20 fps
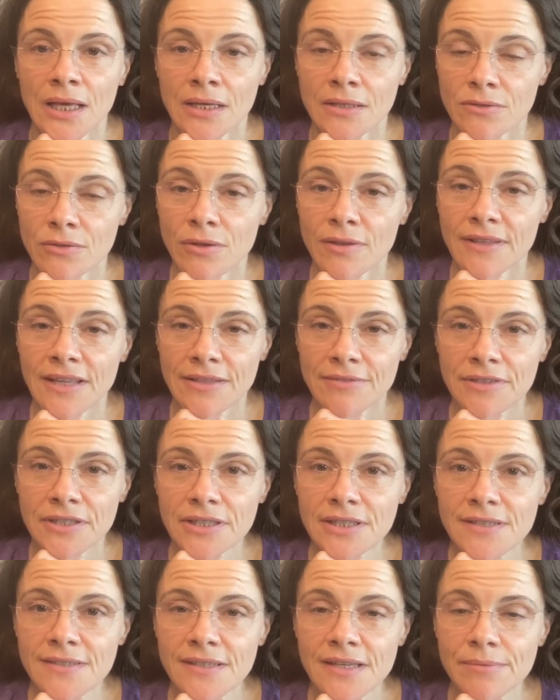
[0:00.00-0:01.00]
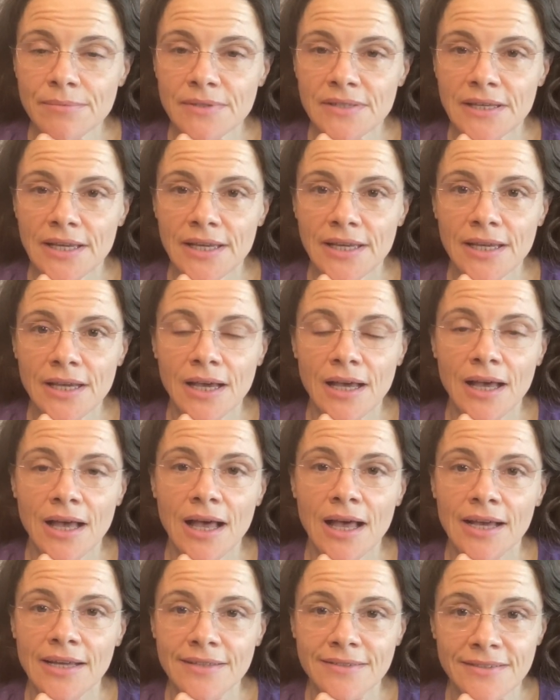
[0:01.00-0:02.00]
So on that very same day,
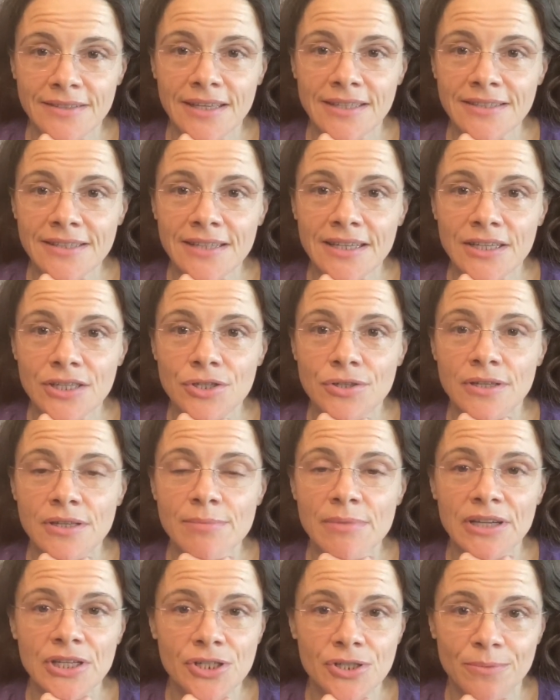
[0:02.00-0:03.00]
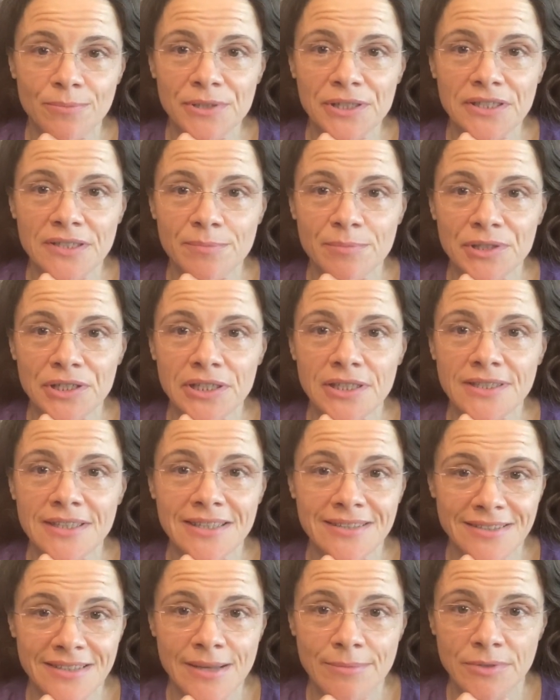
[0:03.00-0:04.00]
I started actually my shopping experience
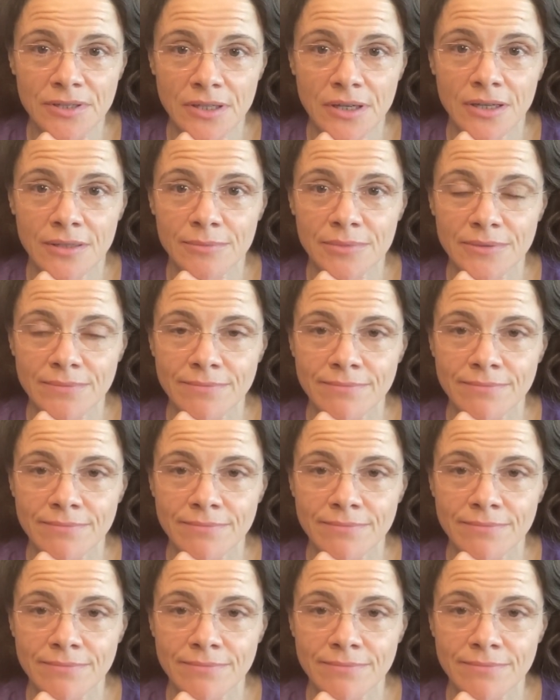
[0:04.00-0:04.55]
at Sam's Club.